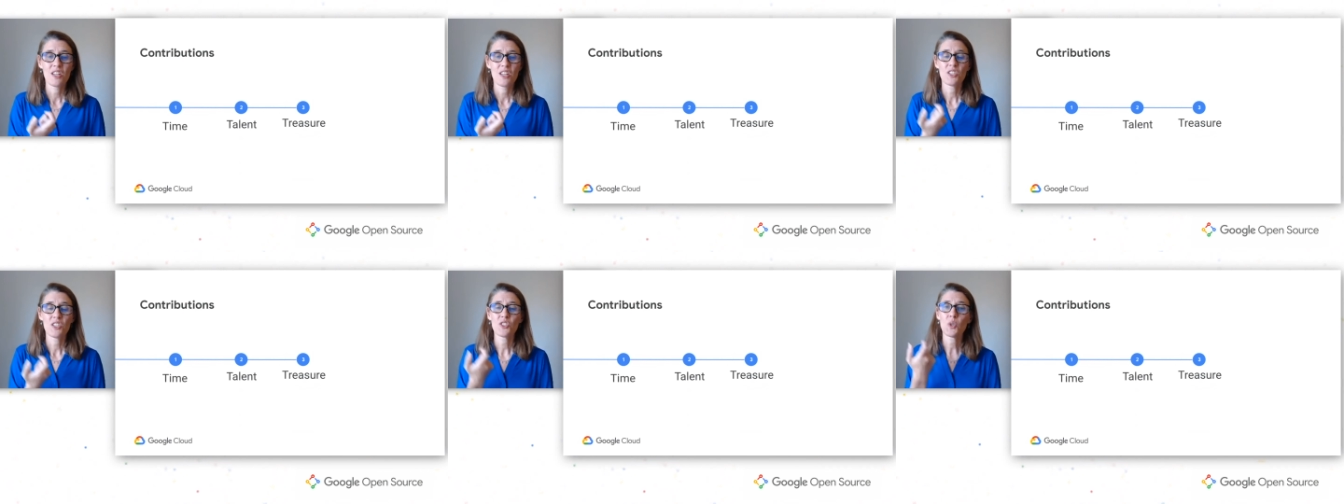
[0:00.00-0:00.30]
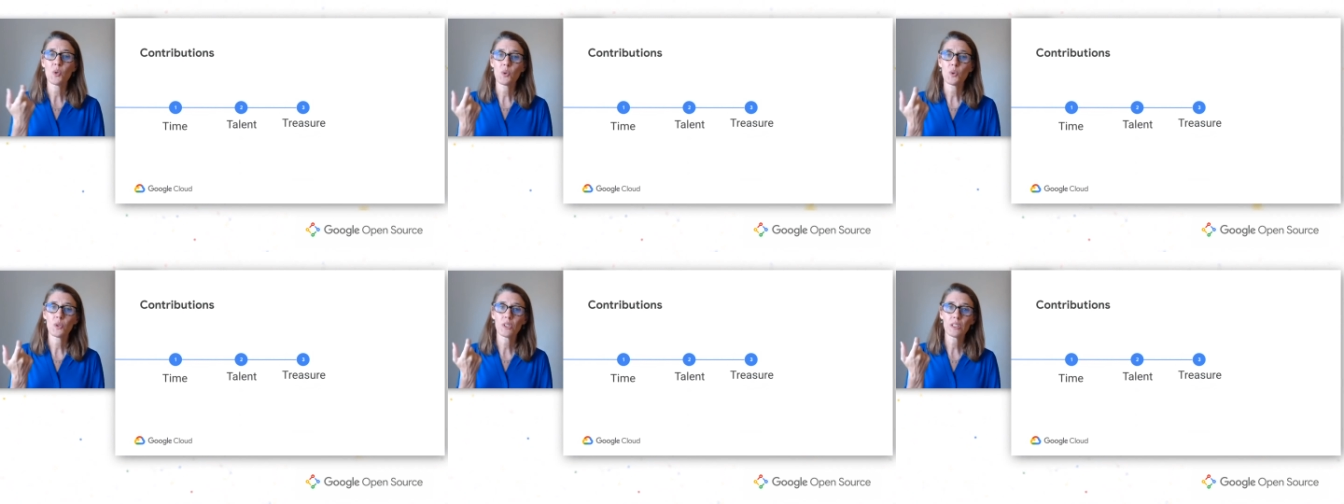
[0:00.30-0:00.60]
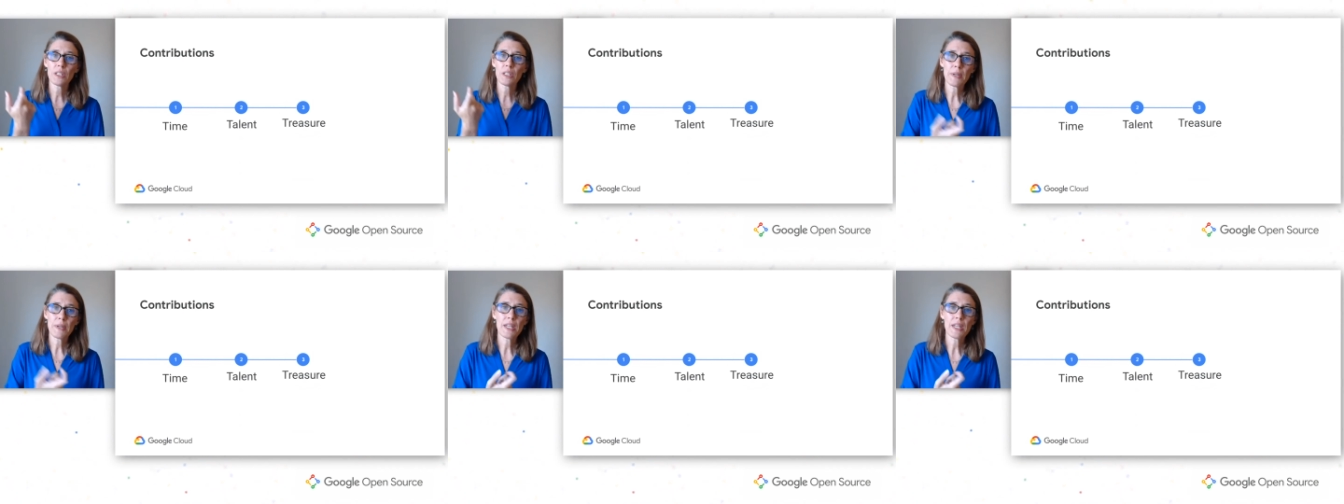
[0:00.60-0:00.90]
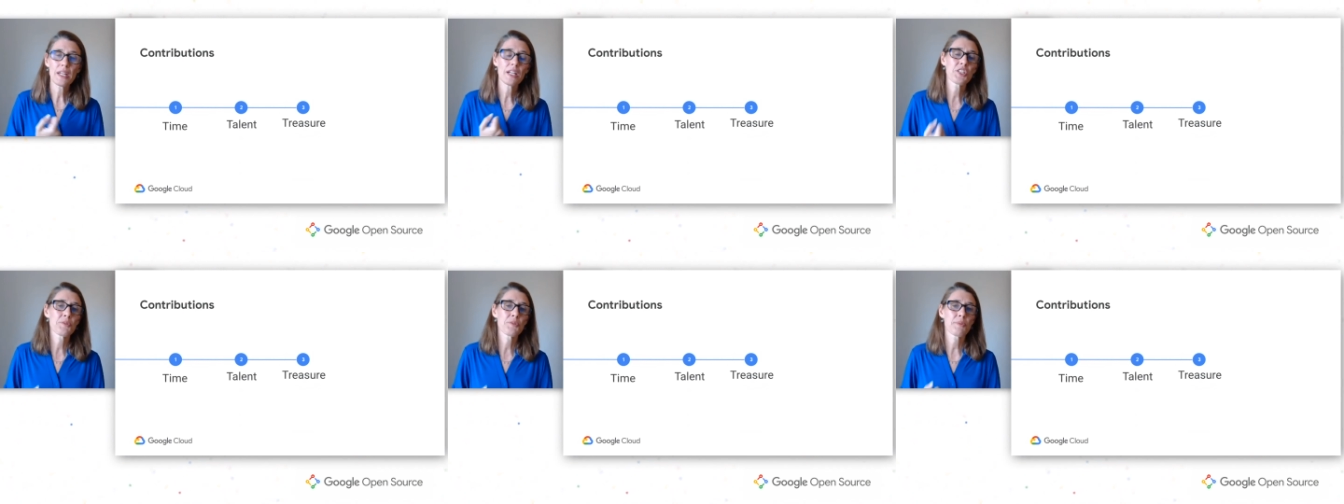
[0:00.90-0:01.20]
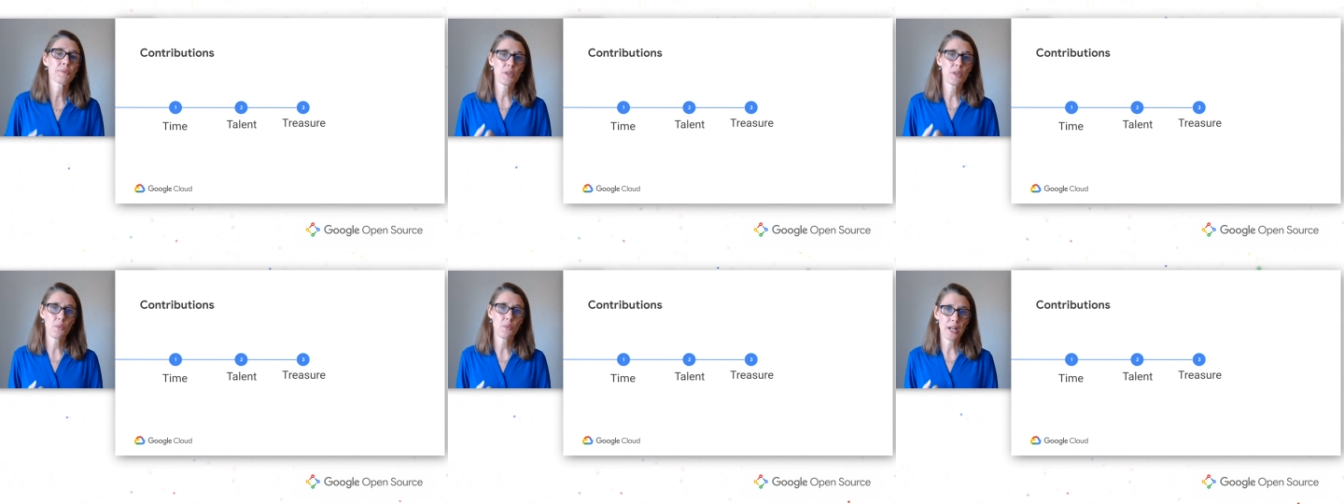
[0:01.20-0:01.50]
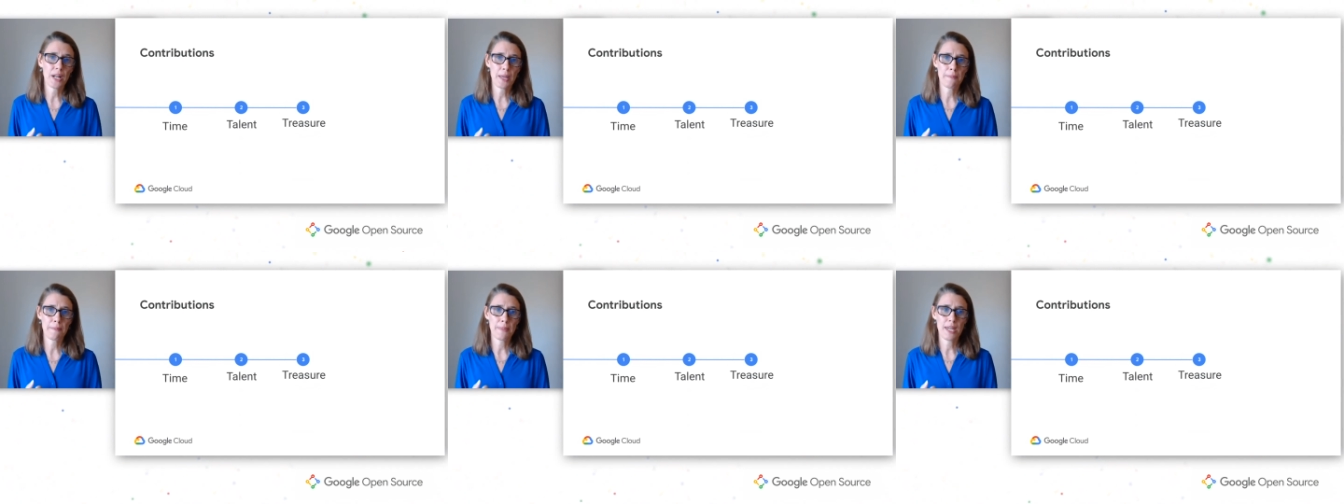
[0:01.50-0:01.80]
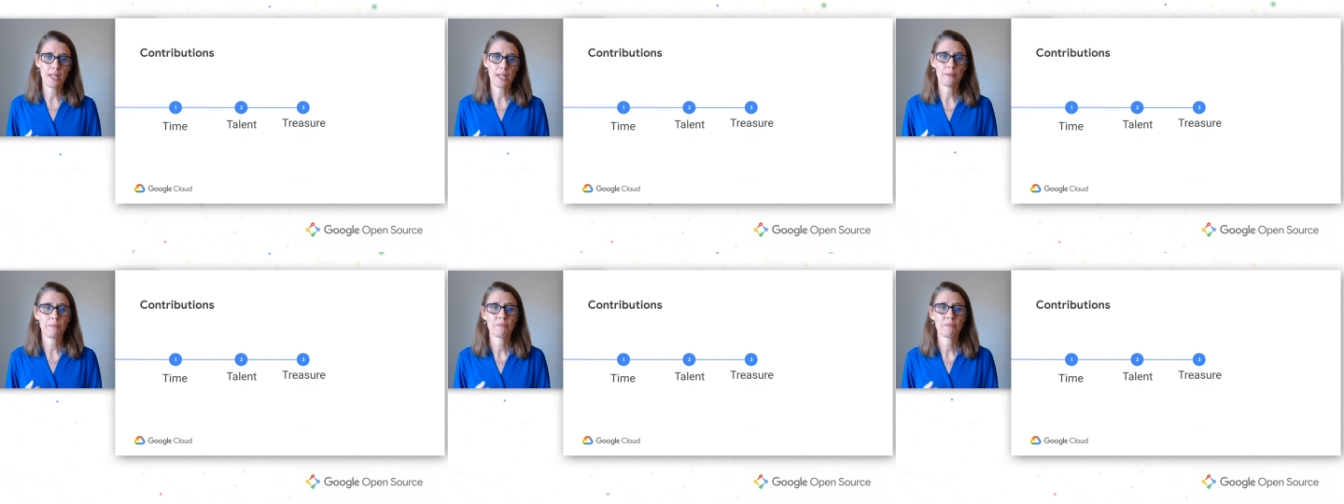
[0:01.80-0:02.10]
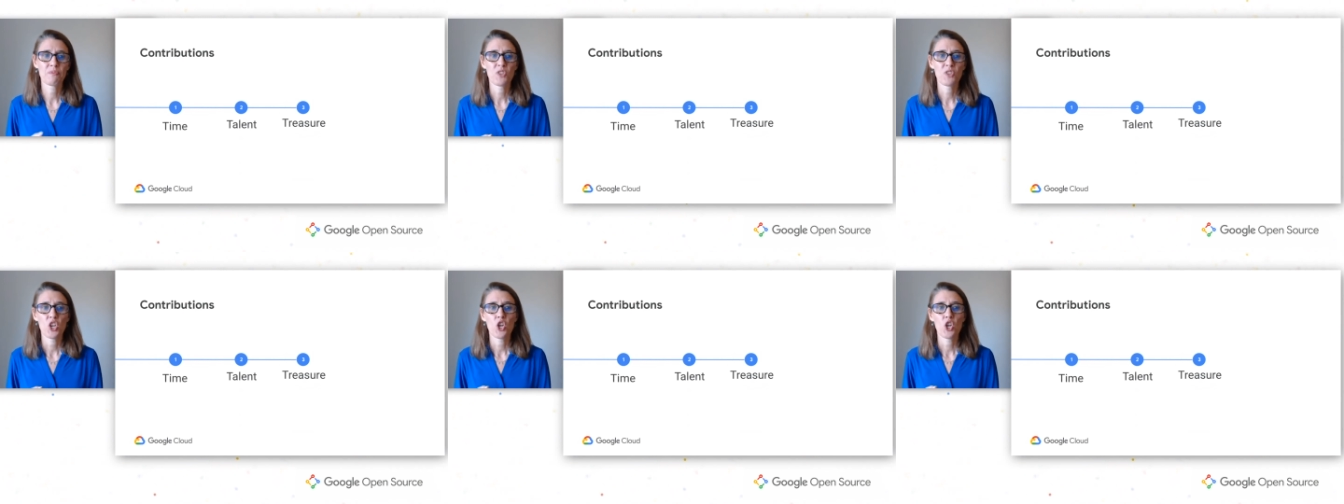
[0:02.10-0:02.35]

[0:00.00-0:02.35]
So let me explain what I mean.